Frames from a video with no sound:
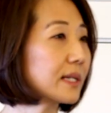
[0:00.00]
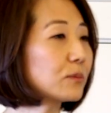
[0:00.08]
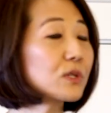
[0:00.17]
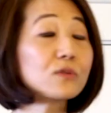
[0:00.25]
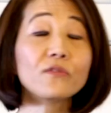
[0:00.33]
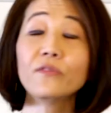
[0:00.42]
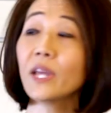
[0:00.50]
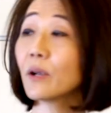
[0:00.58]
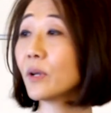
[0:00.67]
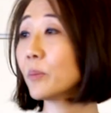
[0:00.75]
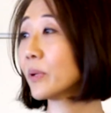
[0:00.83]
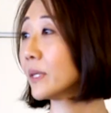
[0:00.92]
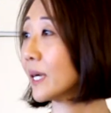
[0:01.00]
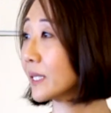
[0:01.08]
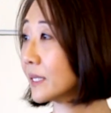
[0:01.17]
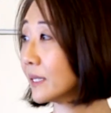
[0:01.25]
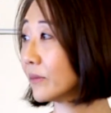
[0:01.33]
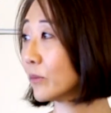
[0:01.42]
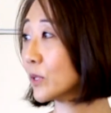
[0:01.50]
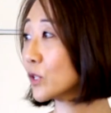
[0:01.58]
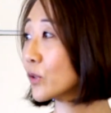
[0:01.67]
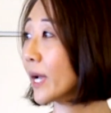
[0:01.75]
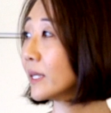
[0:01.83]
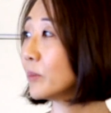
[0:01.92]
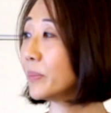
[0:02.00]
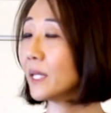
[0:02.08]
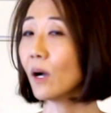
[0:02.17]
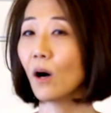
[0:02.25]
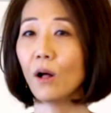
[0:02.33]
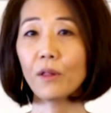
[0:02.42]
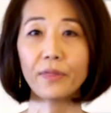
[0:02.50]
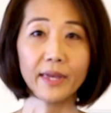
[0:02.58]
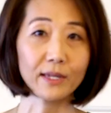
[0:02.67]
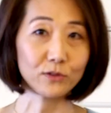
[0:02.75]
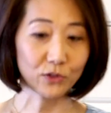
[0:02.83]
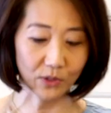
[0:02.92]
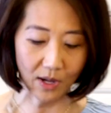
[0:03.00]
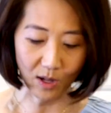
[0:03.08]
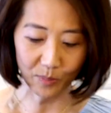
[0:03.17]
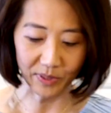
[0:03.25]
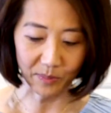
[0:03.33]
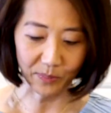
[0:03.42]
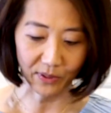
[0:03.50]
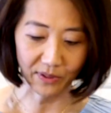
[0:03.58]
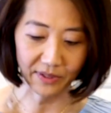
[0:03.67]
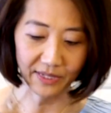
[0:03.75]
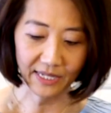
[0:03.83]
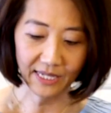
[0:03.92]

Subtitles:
and was very productive and was trying to be all things to all people.